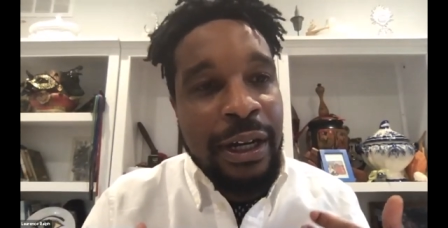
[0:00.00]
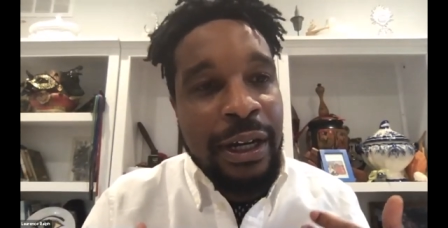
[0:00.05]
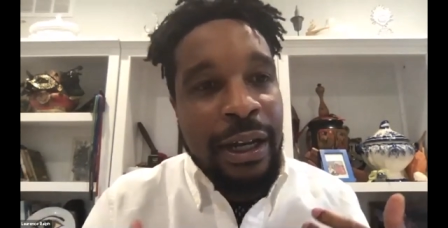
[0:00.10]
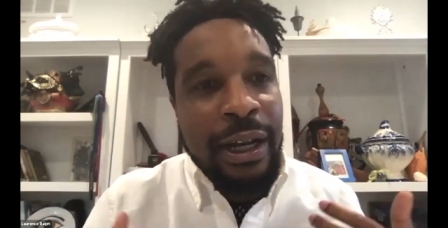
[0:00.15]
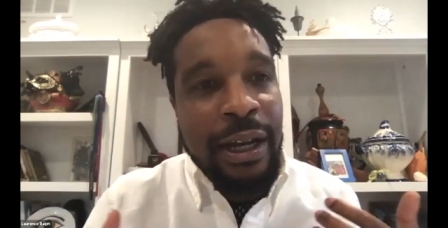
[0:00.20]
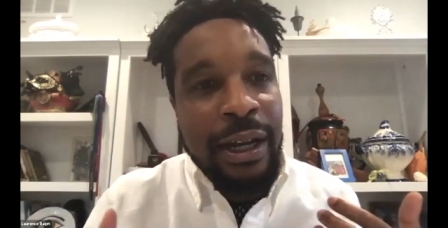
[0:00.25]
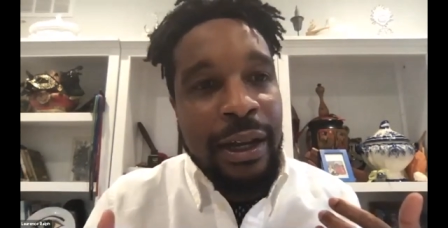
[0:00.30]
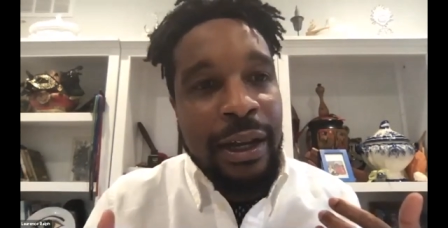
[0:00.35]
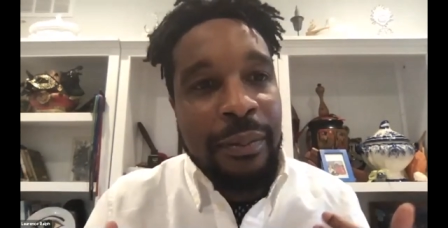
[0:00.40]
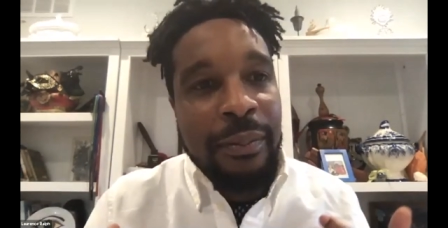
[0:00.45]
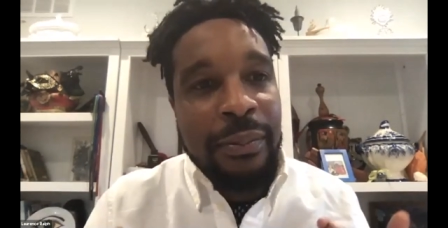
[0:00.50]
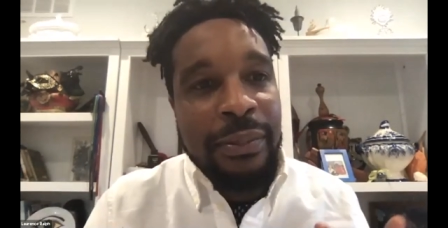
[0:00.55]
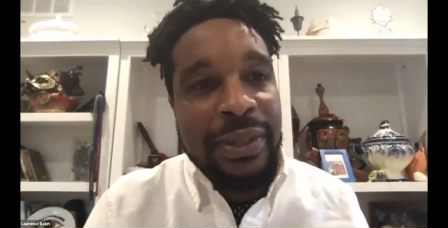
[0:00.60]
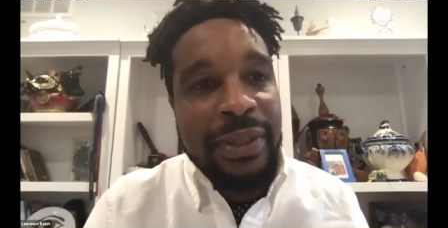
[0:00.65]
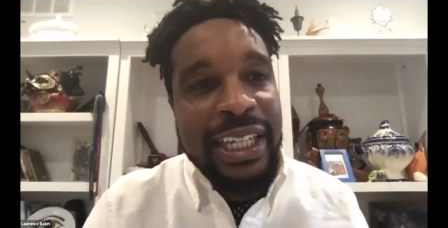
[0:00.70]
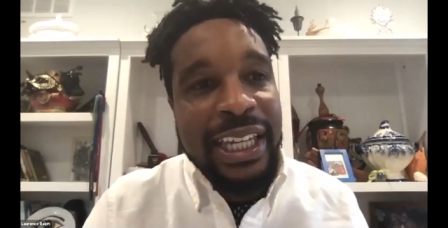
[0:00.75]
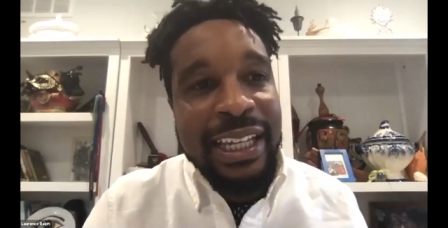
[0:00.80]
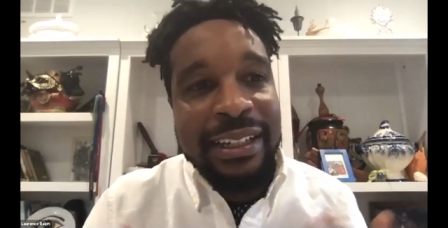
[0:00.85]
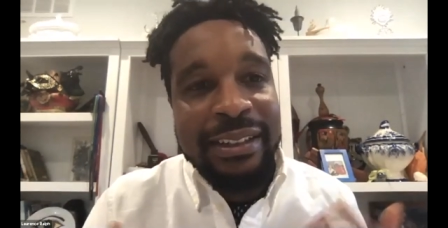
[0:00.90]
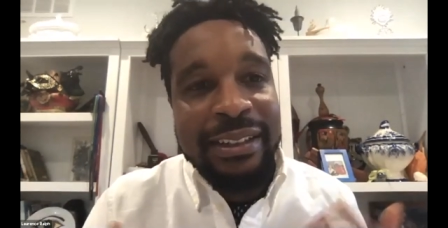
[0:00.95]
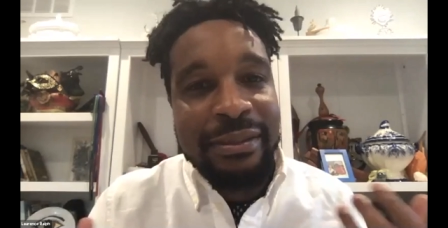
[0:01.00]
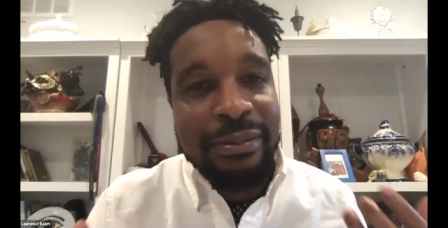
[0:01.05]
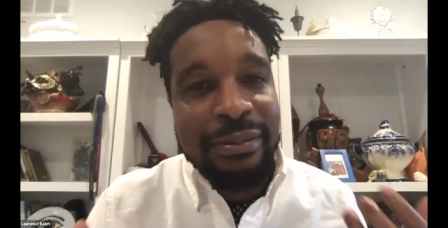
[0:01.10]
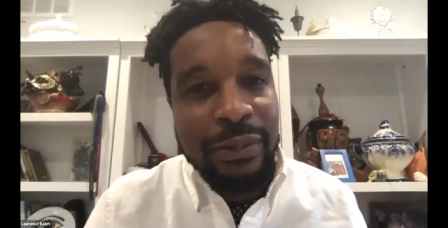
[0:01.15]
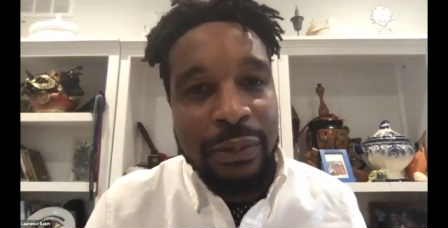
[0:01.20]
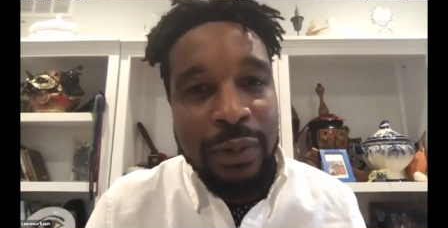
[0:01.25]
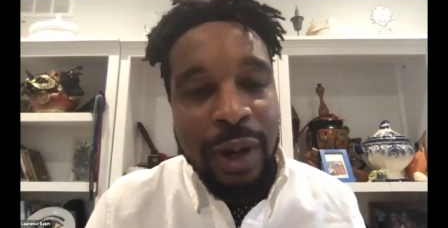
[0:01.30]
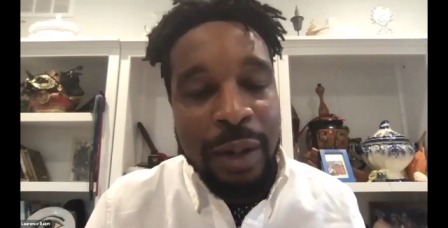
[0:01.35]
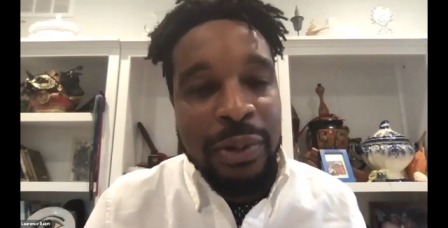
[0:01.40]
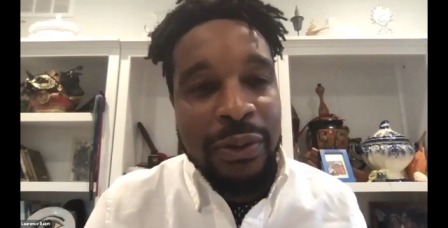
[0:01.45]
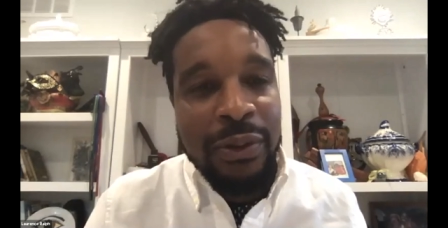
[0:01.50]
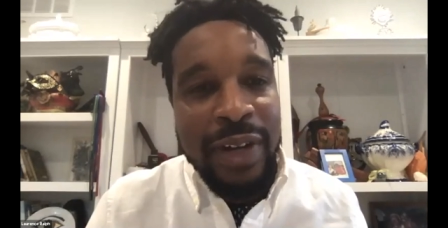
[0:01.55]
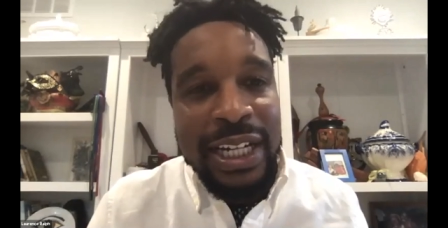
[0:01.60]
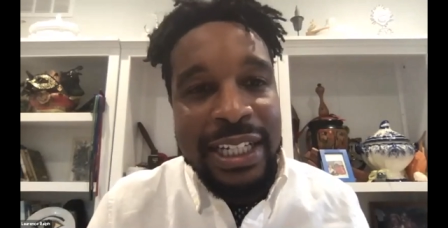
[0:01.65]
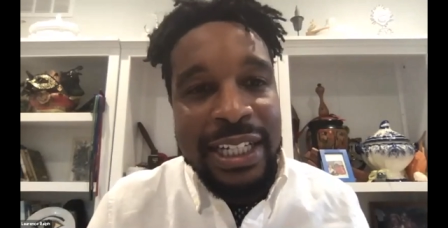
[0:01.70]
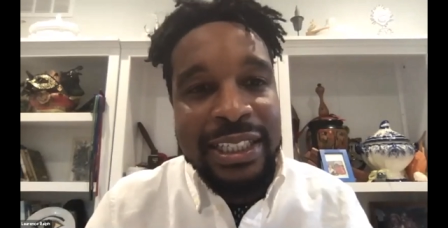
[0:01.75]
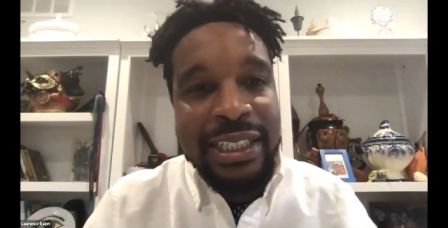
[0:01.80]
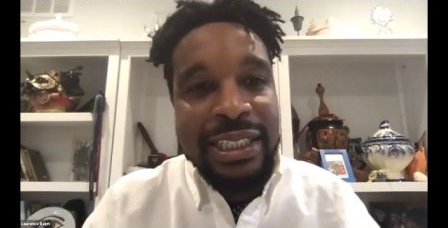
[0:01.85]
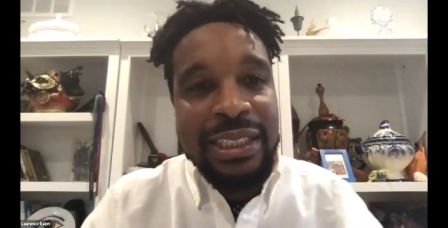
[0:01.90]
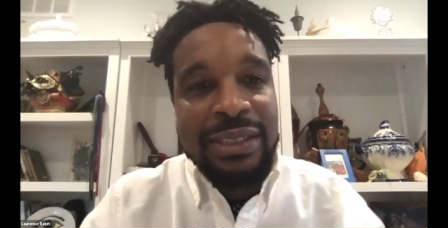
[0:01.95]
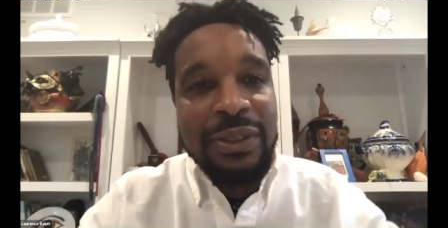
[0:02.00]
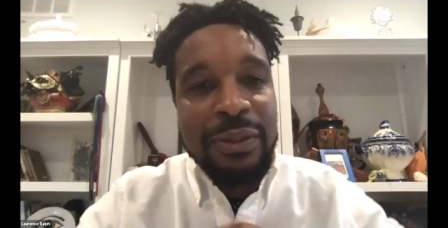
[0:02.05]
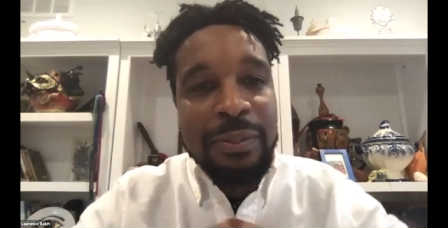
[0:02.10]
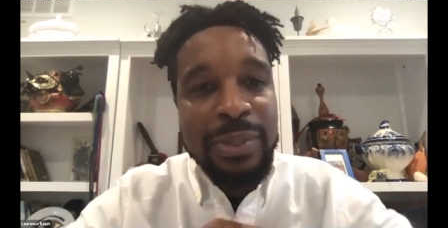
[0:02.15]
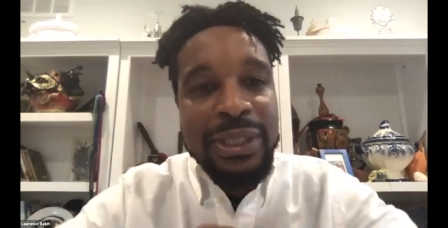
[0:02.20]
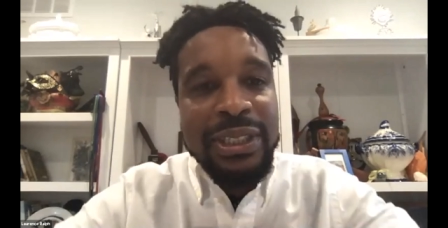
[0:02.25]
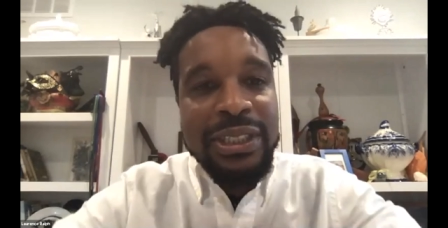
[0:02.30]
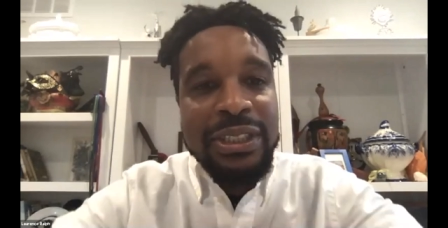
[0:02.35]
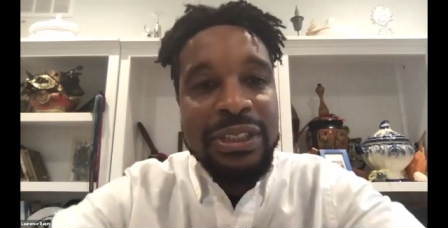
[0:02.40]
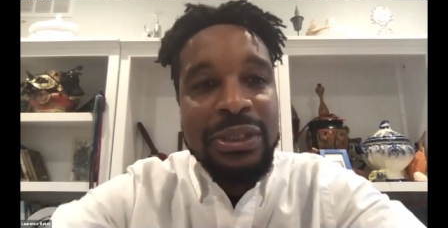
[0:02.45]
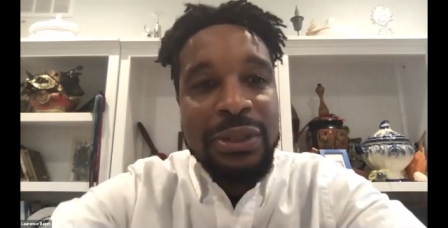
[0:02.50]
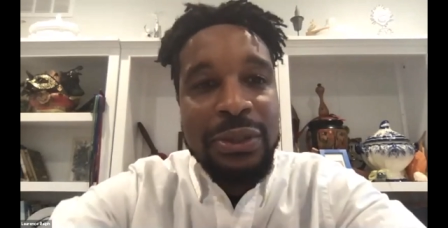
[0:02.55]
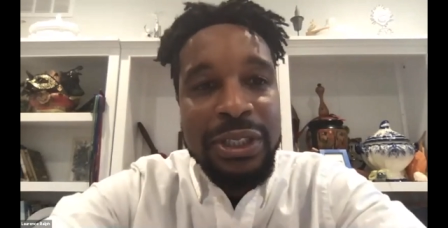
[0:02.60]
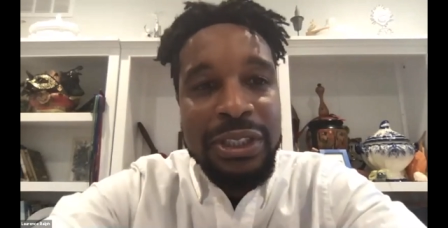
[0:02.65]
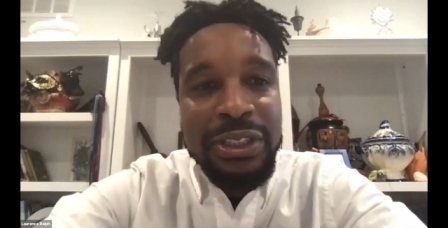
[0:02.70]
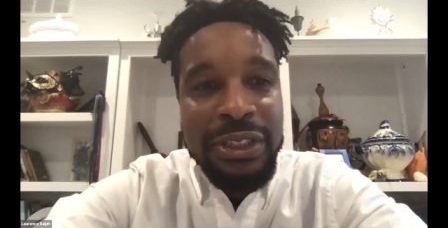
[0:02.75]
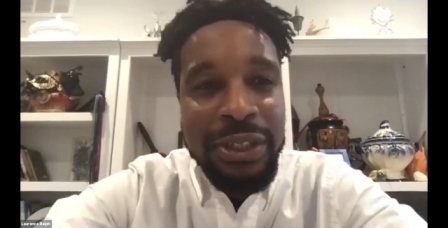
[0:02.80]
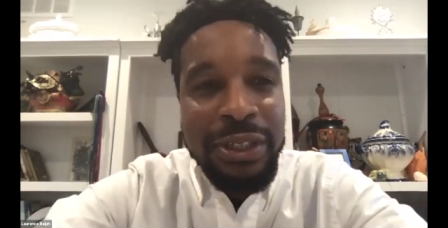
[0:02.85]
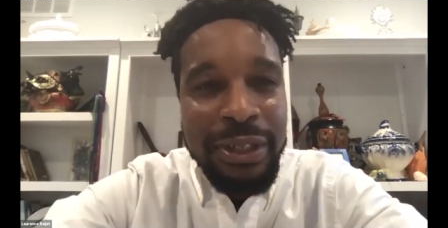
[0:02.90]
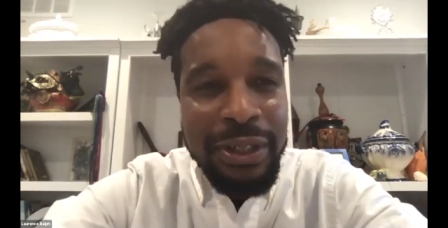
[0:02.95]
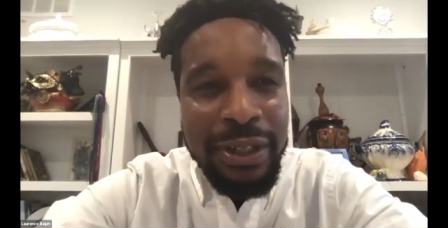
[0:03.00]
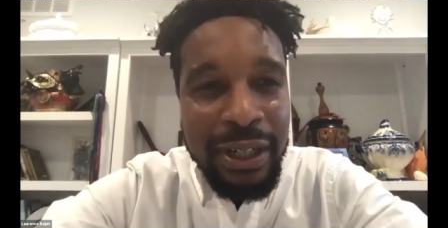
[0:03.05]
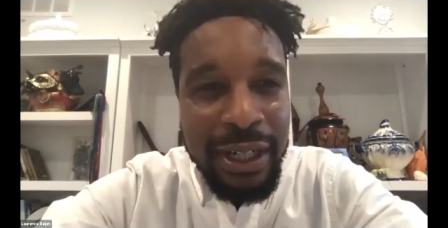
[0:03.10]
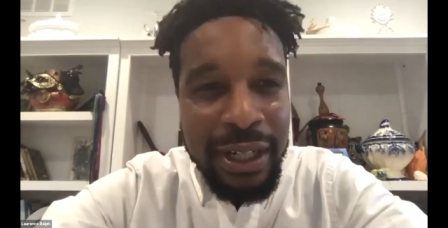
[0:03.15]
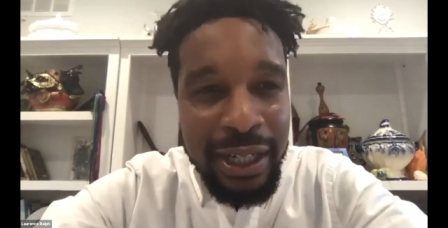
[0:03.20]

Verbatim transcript: um, get reparations for police torture